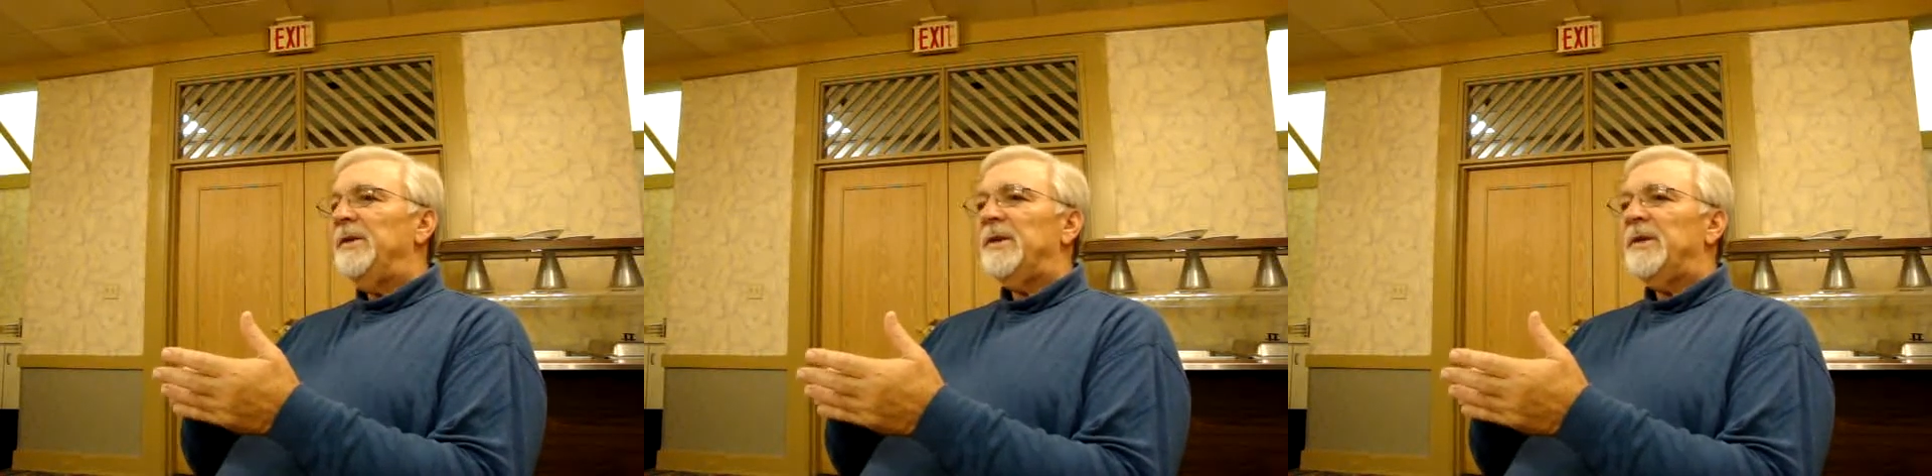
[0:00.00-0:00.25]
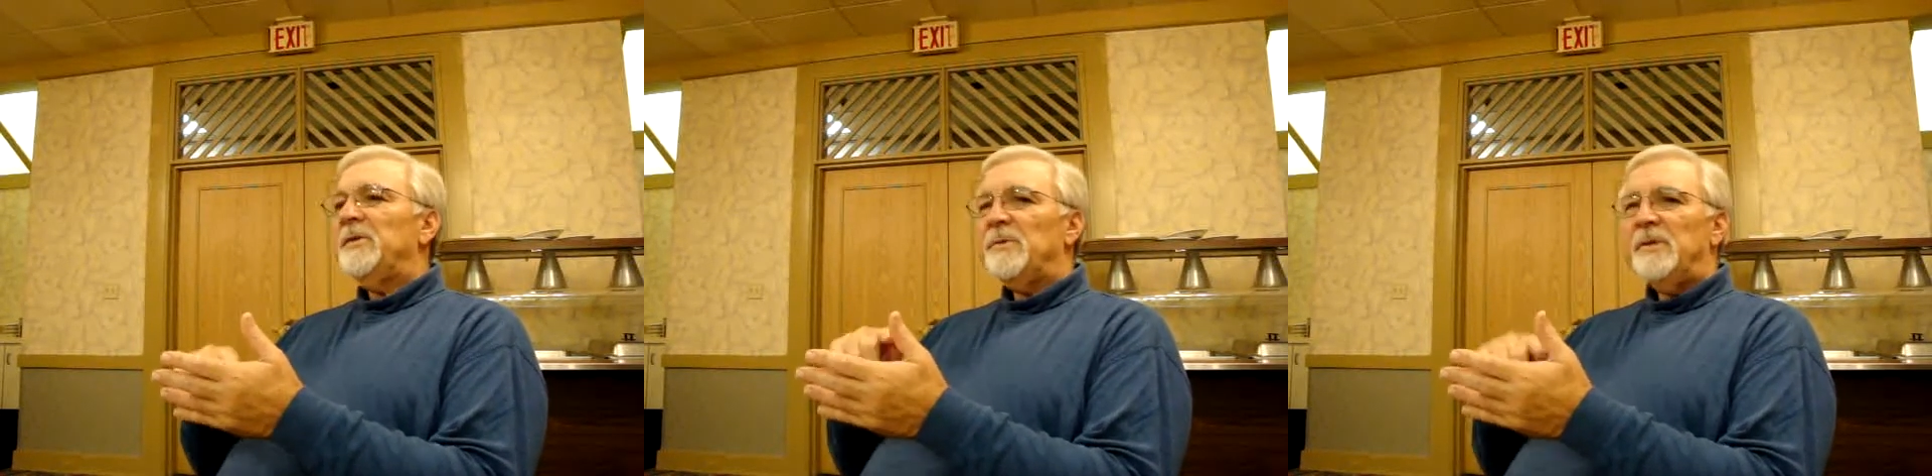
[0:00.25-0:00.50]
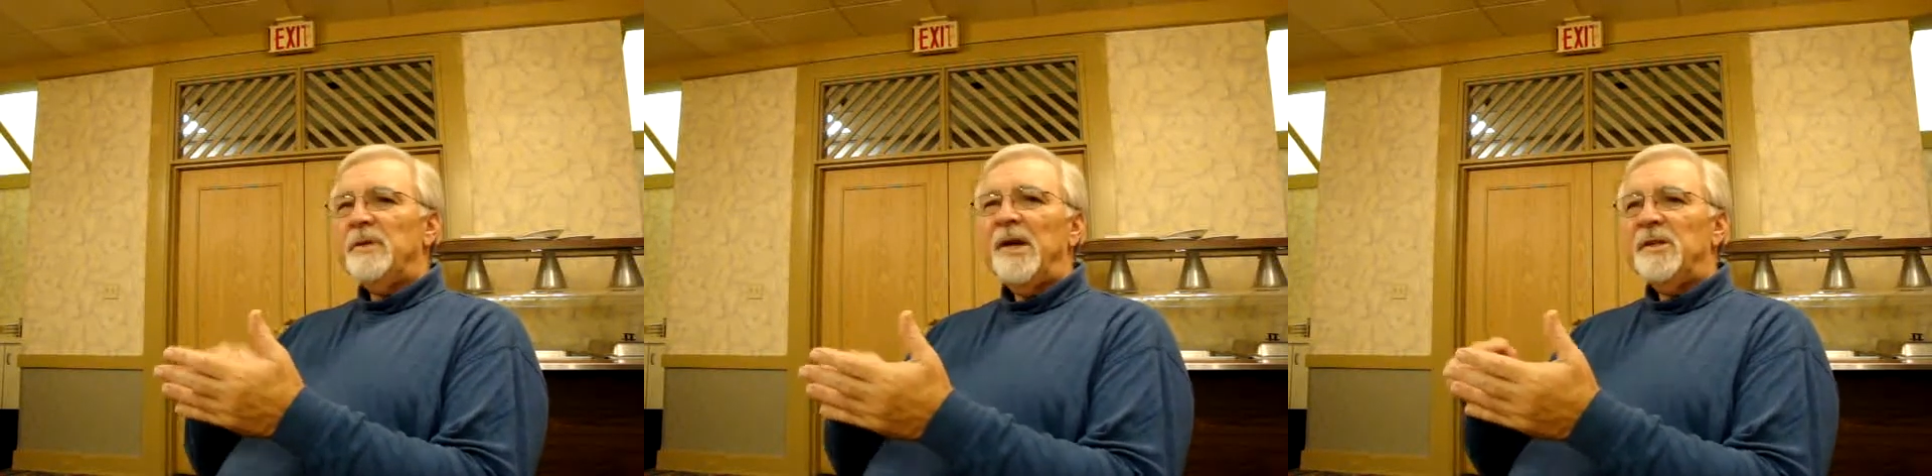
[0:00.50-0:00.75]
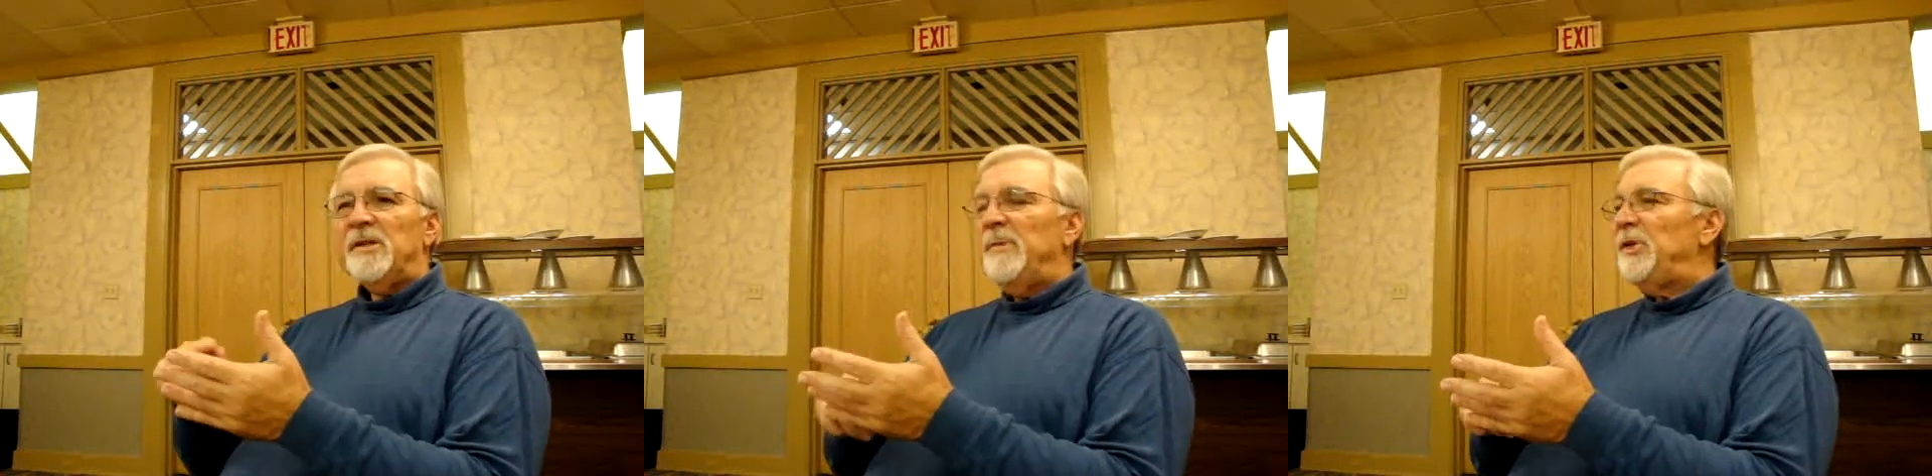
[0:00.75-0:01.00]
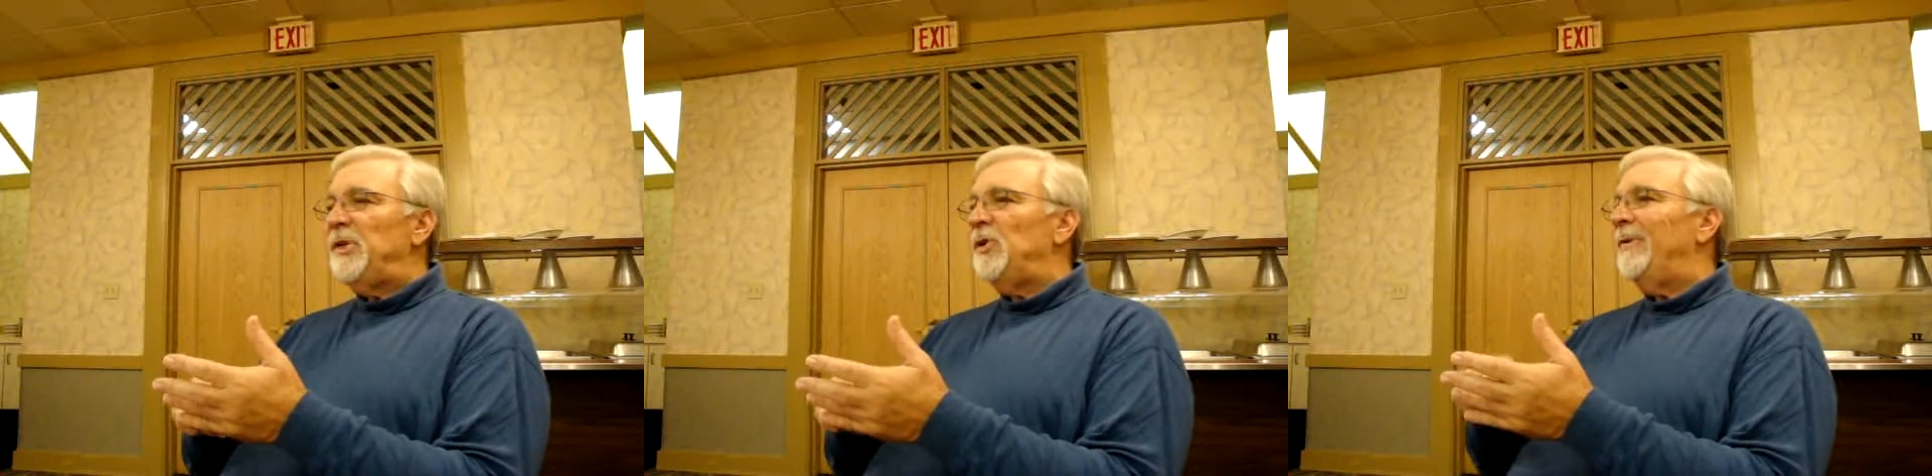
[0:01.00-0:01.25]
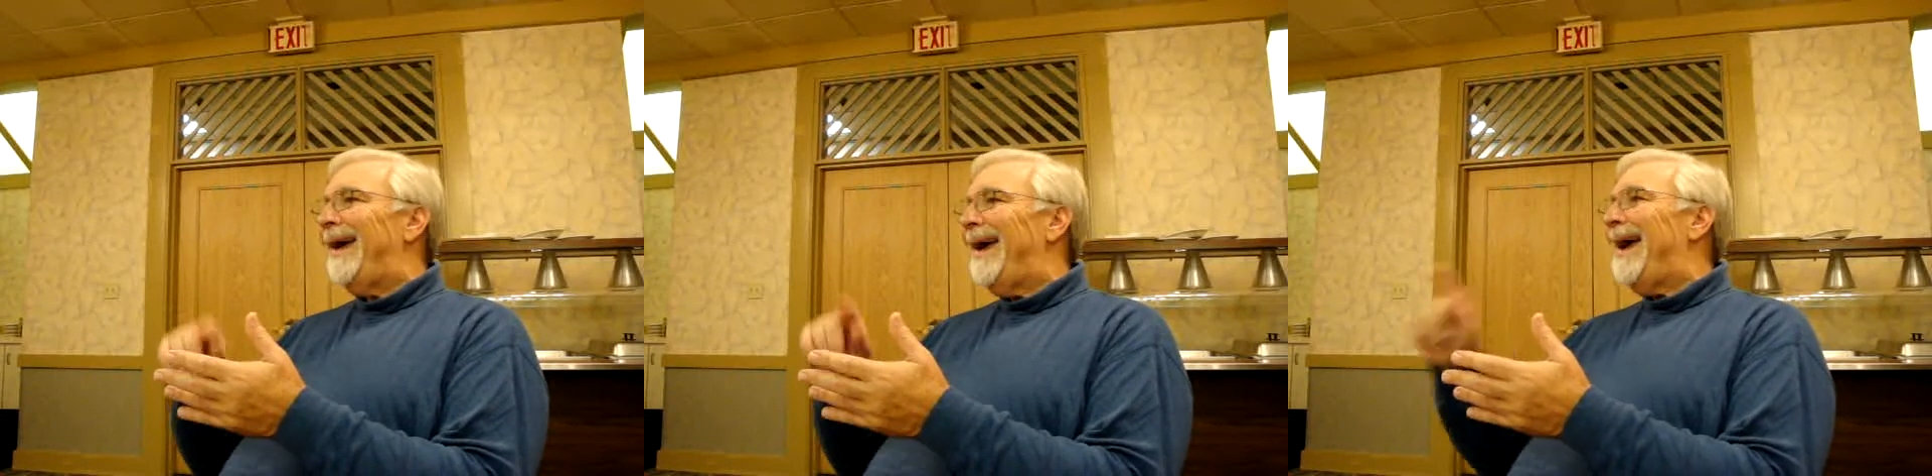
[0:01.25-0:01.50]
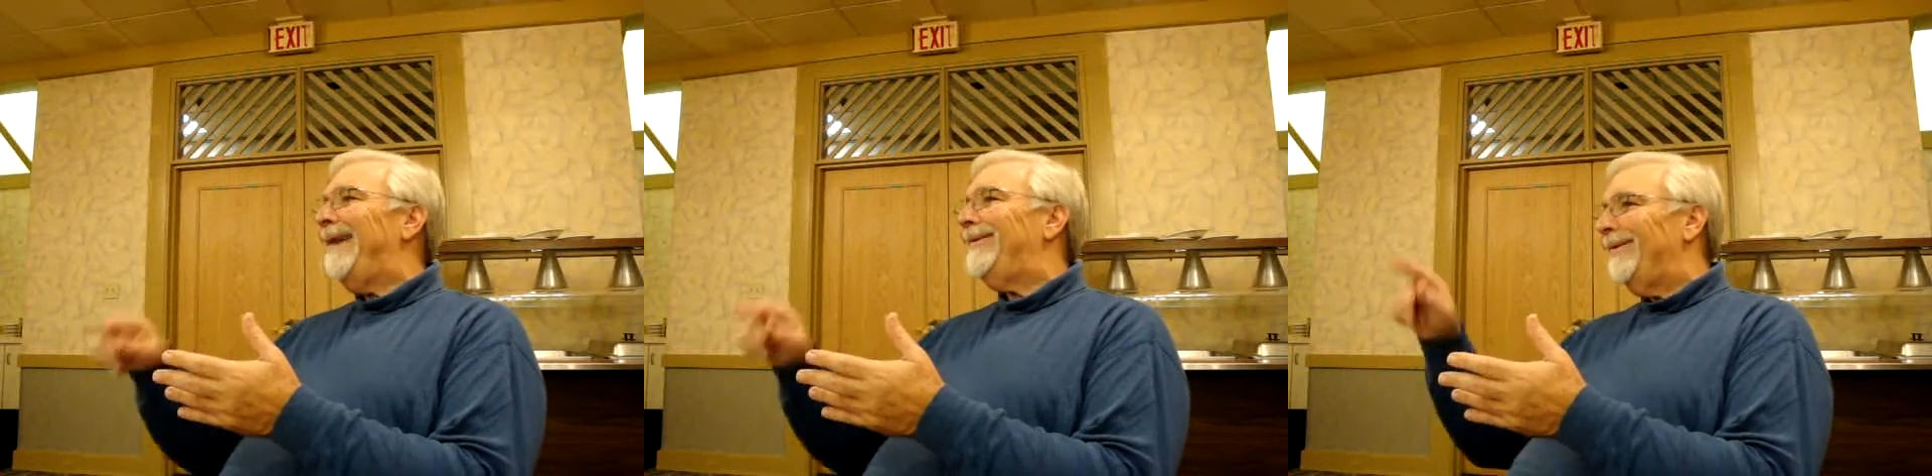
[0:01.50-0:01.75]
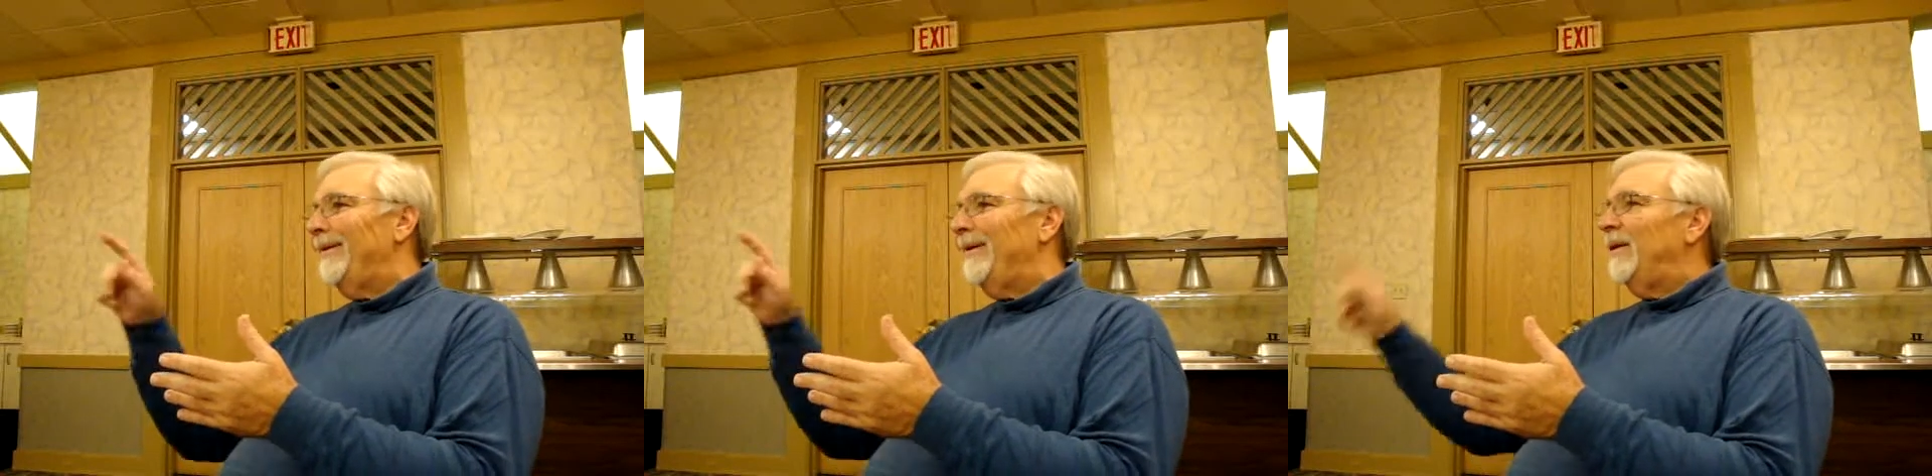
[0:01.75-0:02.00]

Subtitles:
It says, it was nice to meet you at